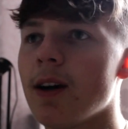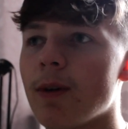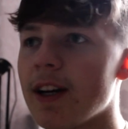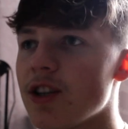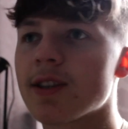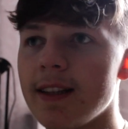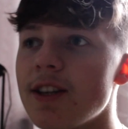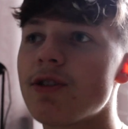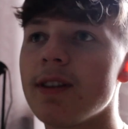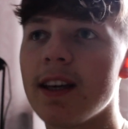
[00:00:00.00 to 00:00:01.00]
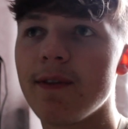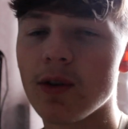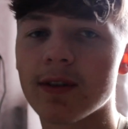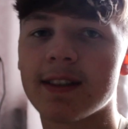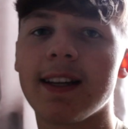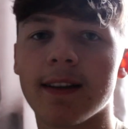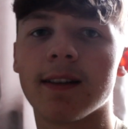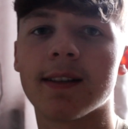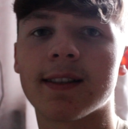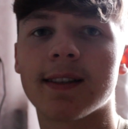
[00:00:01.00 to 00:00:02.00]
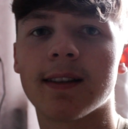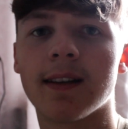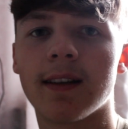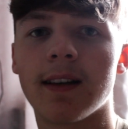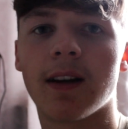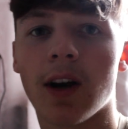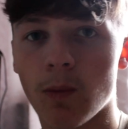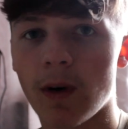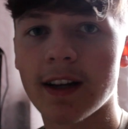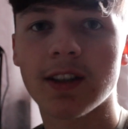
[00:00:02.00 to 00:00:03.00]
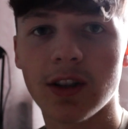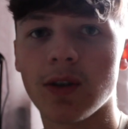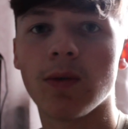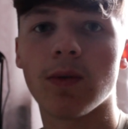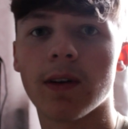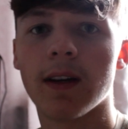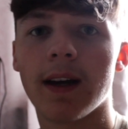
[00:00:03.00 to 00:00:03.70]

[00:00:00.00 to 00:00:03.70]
where they just literally give you signals on what to do,